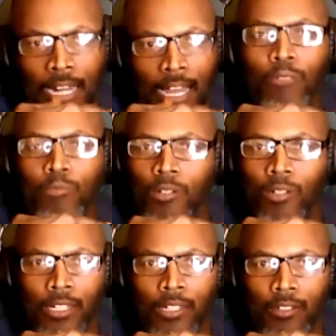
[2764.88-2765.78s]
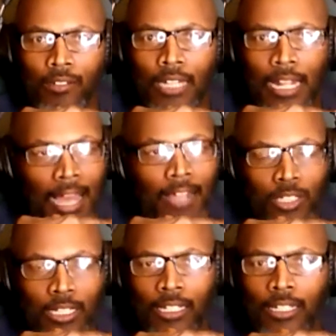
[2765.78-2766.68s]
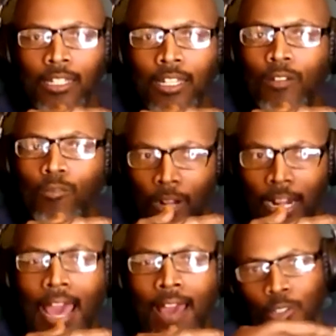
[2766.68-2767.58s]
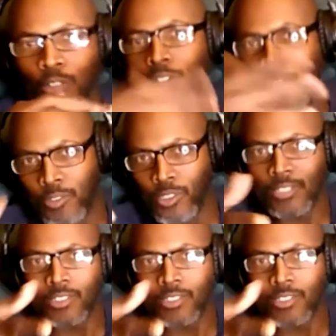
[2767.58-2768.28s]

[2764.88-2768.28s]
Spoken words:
other men in that community that actually want to have those